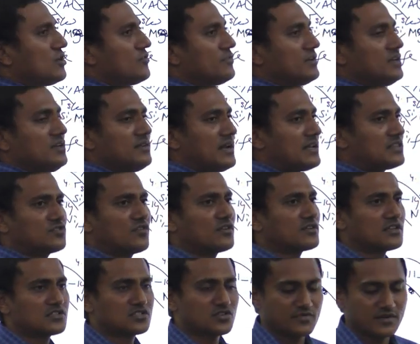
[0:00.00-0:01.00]
of even
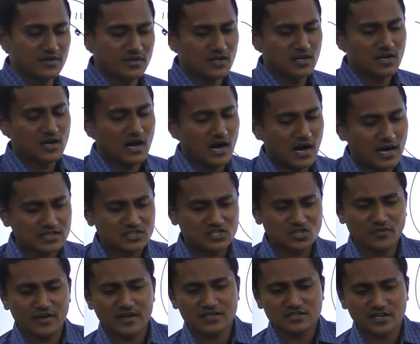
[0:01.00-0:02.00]
earthquakes also, friend,
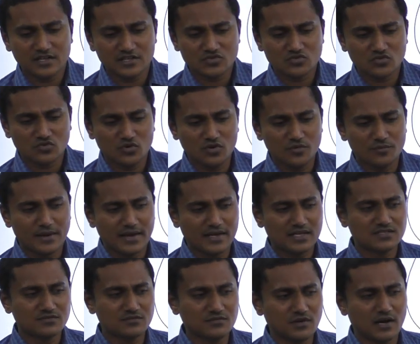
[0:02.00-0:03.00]
earthquakes also
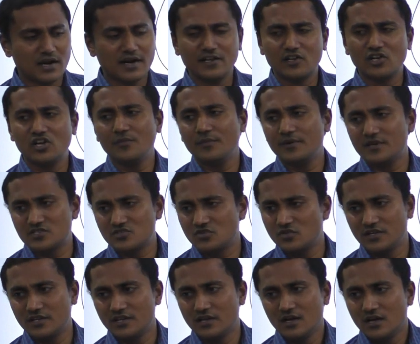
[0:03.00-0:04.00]
maximum 100 kilometers
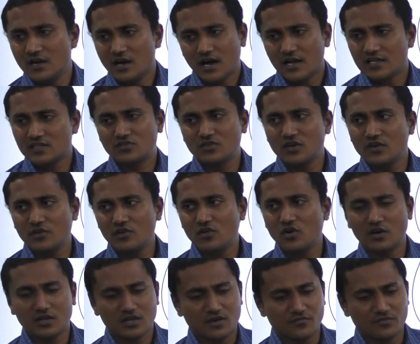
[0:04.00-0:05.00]
only. Earthquake will
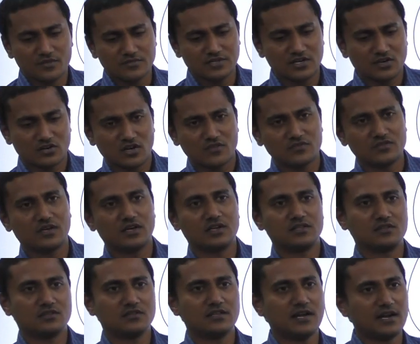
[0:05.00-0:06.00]
not come from center of the
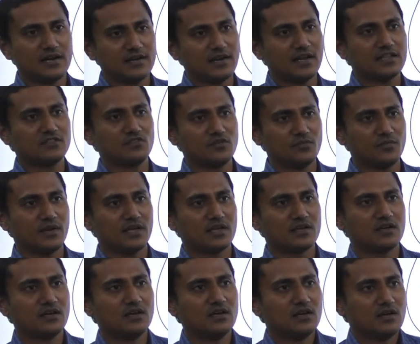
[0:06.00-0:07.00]
earth. The entire earth will
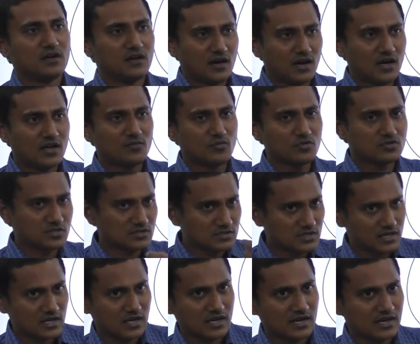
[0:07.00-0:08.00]
break. Almost on
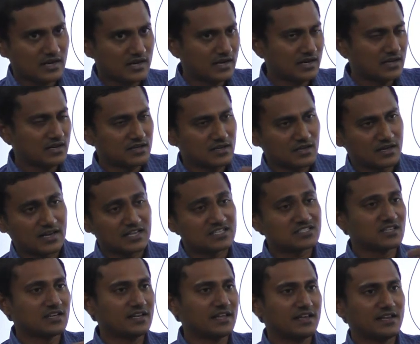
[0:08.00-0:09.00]
the
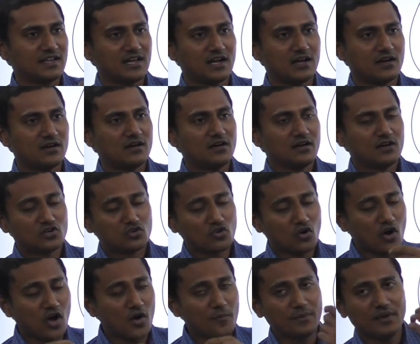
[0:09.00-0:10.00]
crustal area,
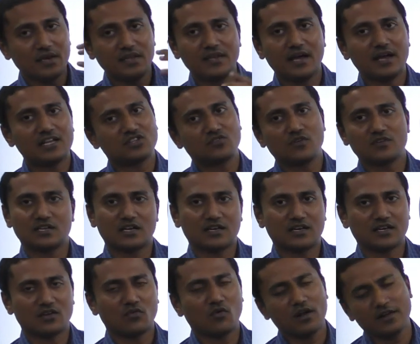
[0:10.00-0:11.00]
top area, earthquakes
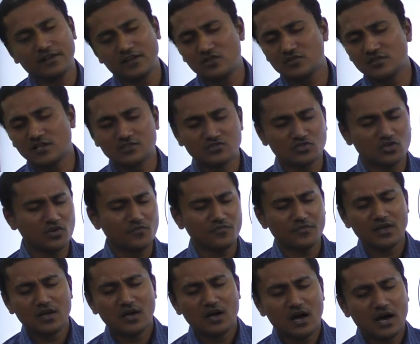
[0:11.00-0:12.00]
occur. Volcanoes also
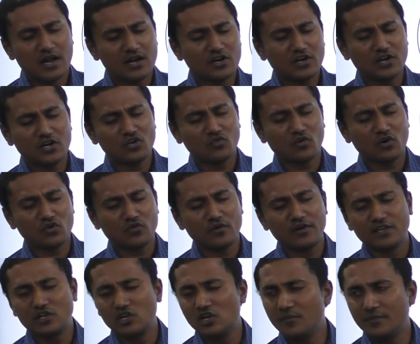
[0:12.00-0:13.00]
100 to
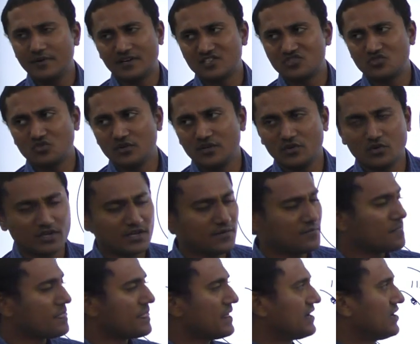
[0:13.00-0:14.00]
120 kilometers only. Okay,
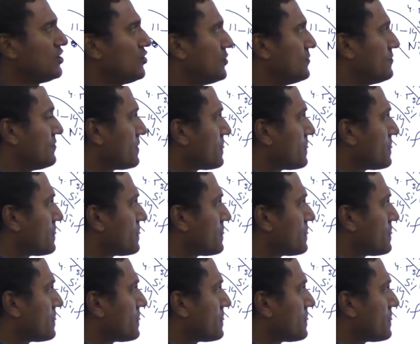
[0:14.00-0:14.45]
now